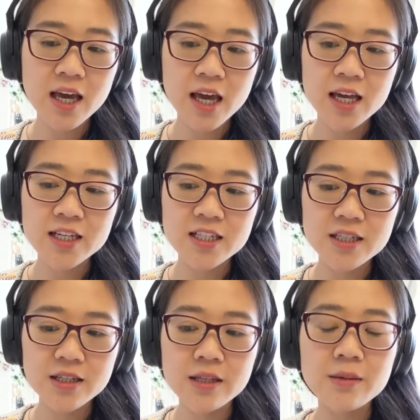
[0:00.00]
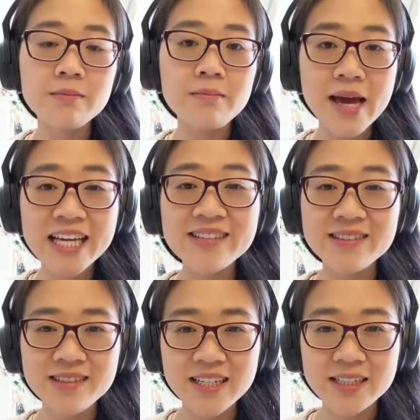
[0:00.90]
And the main
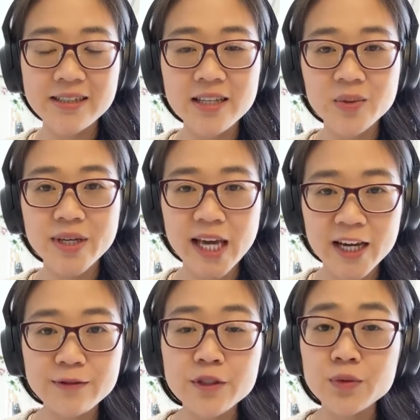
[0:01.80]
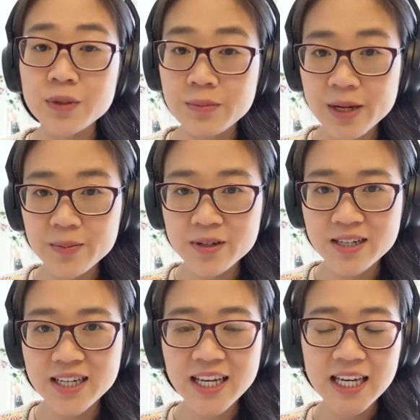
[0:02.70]
thing that we have to remember